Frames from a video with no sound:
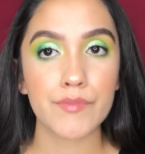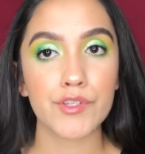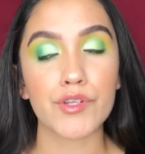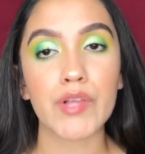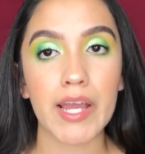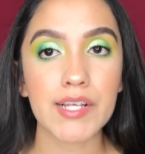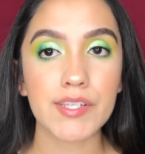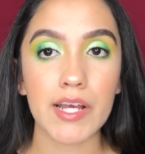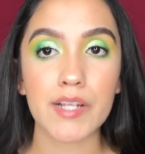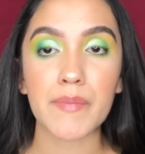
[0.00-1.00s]
So like I
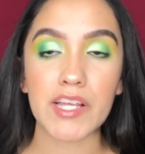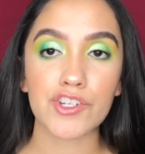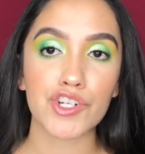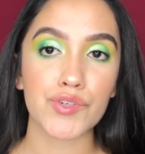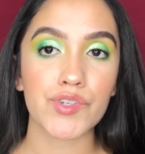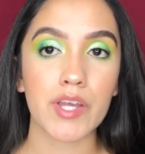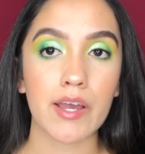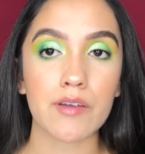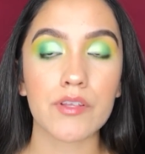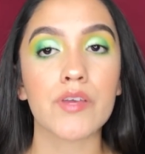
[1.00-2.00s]
said, make sure you check
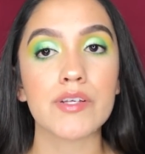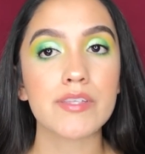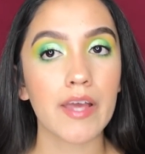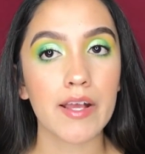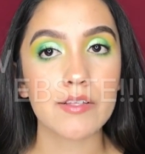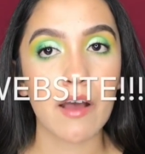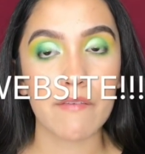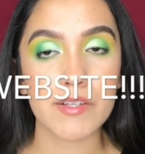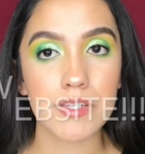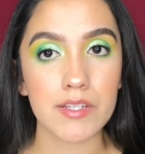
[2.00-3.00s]
out the USCIS
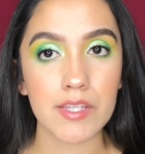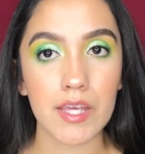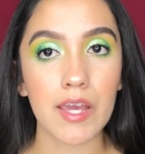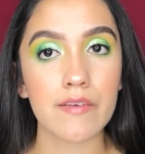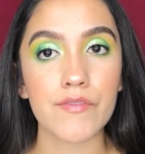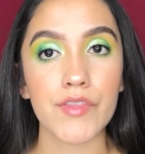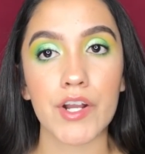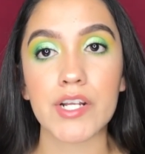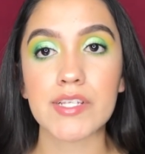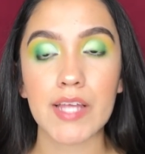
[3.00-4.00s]
office to see if
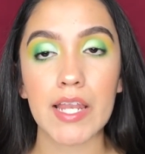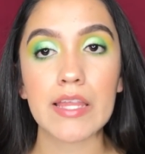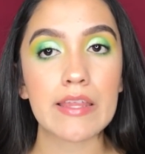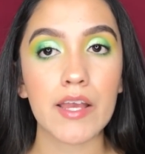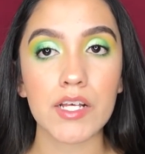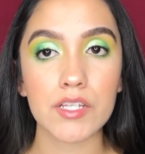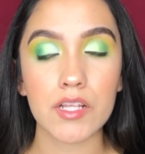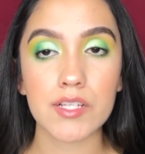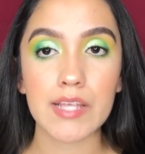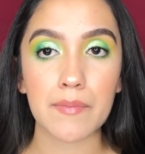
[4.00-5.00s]
there is anything else on this